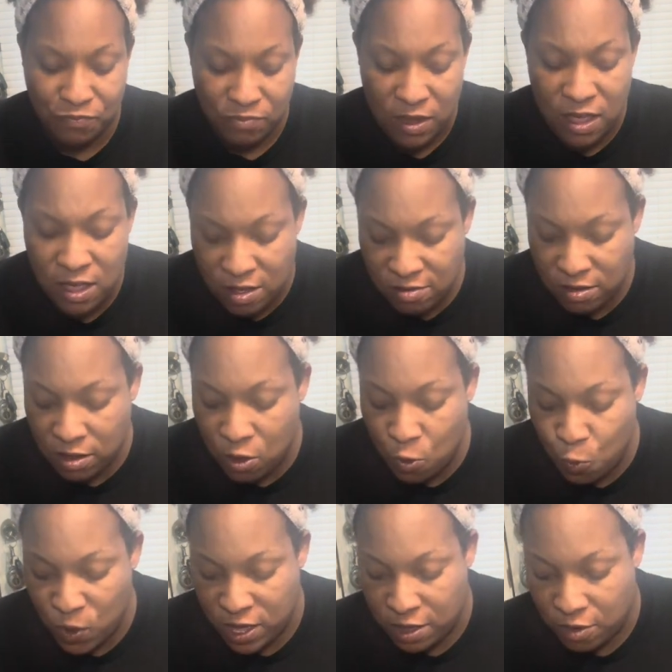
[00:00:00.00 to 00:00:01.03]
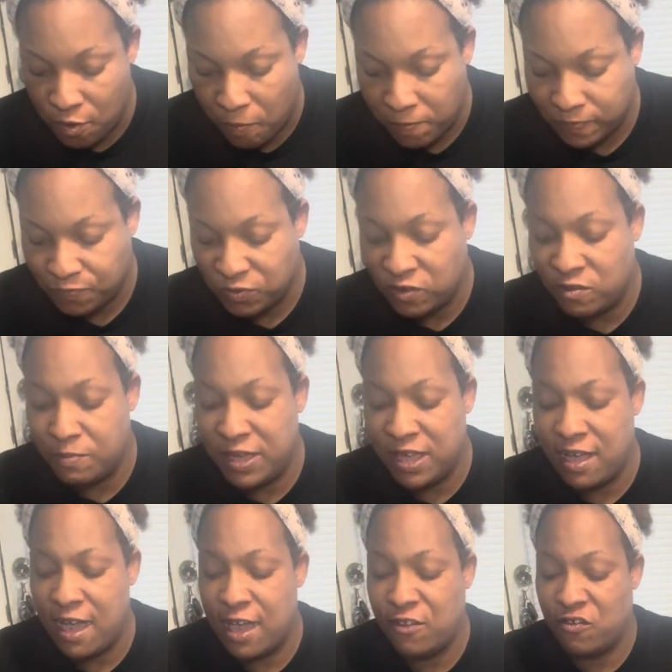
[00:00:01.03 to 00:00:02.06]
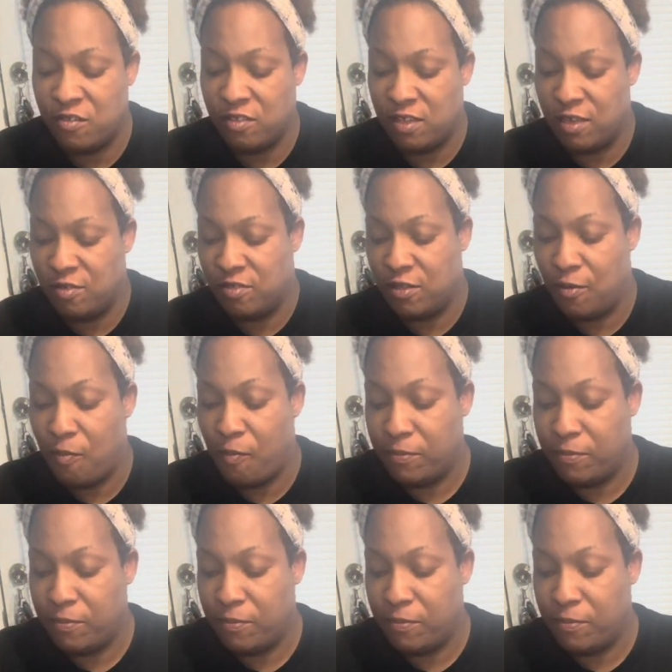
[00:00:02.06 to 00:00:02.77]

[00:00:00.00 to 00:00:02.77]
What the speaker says: is a little weak to be Cajun seasoning.